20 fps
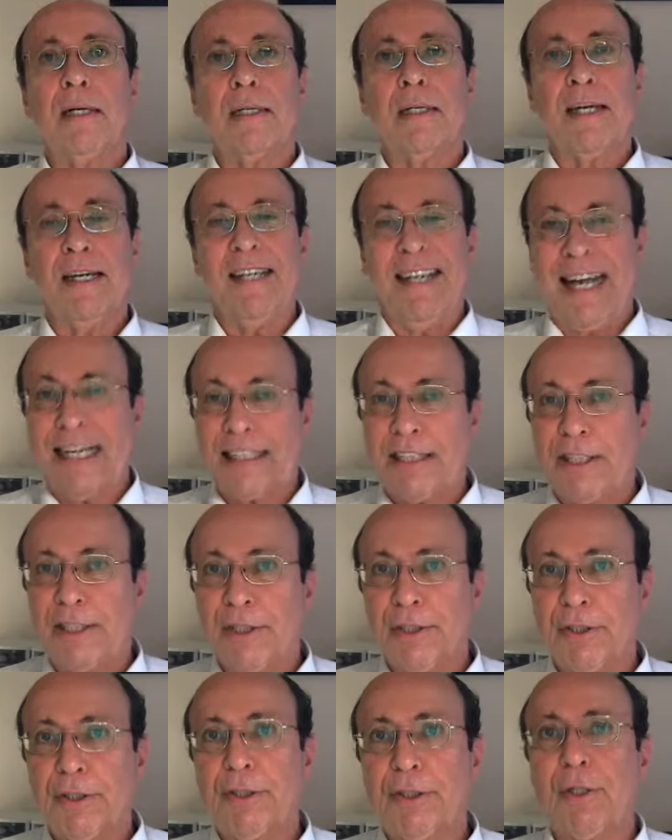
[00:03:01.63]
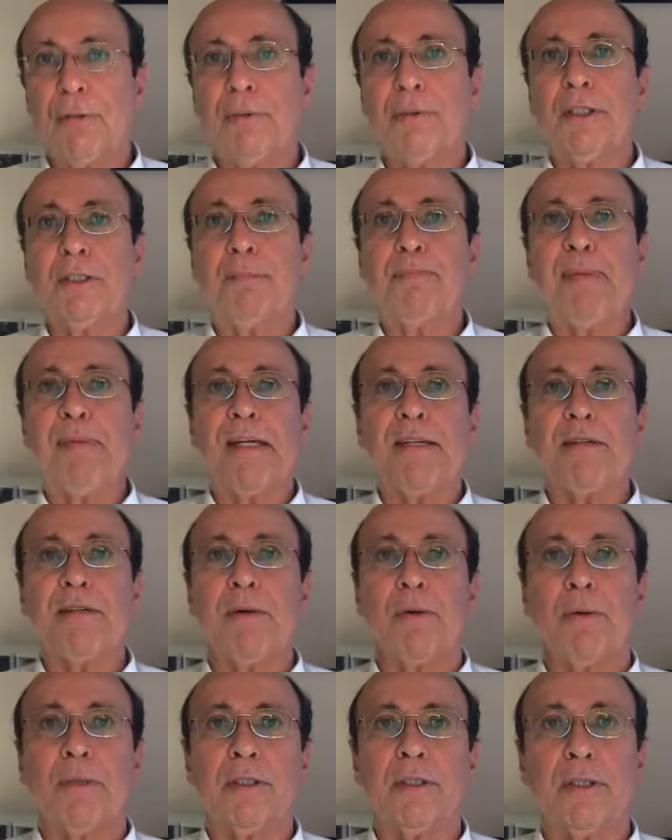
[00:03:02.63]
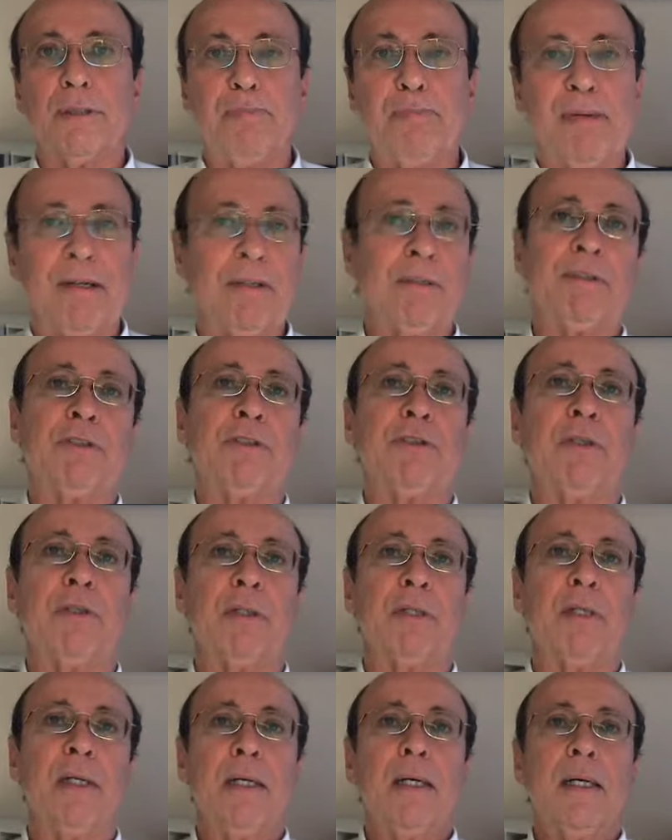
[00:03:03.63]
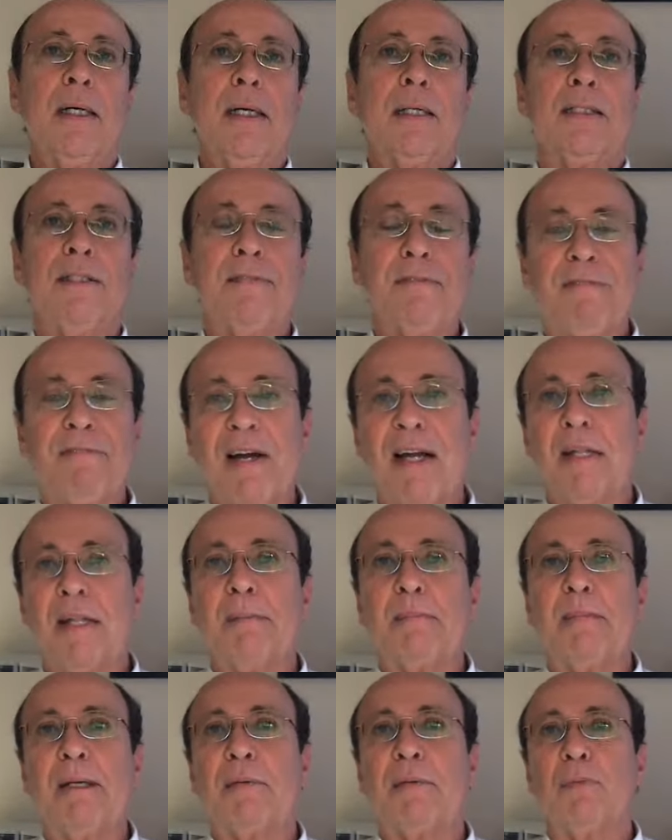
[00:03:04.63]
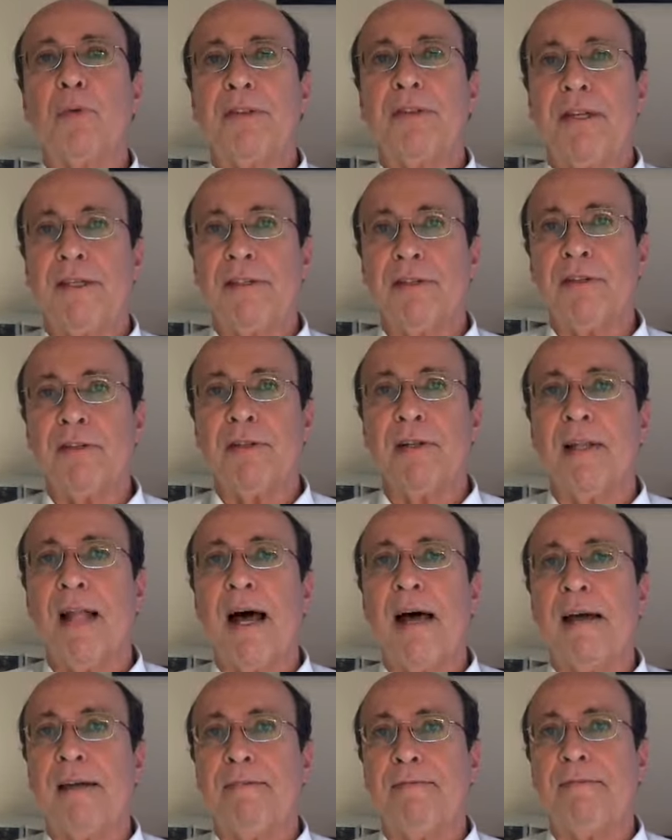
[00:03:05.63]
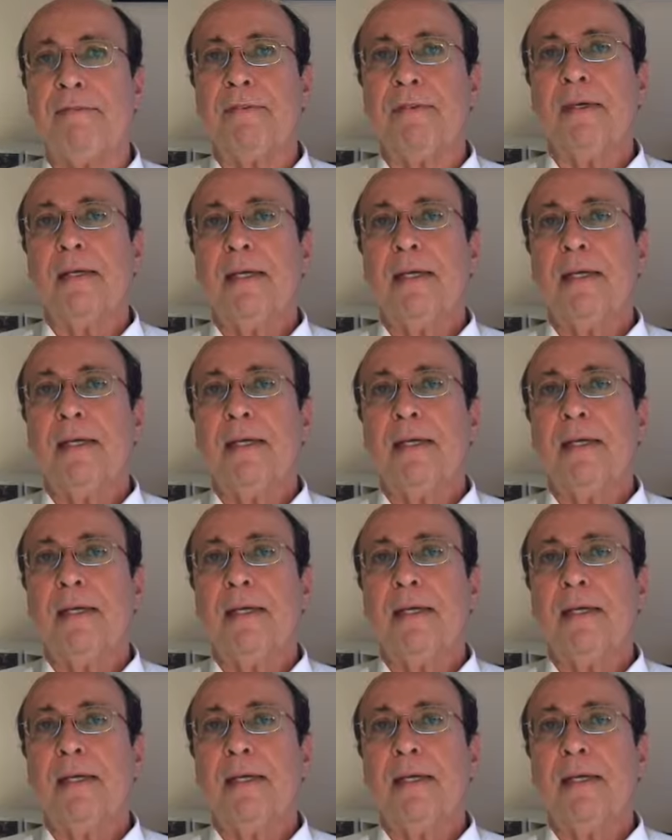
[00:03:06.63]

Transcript: connection, so to speak, or spiritual development within your life.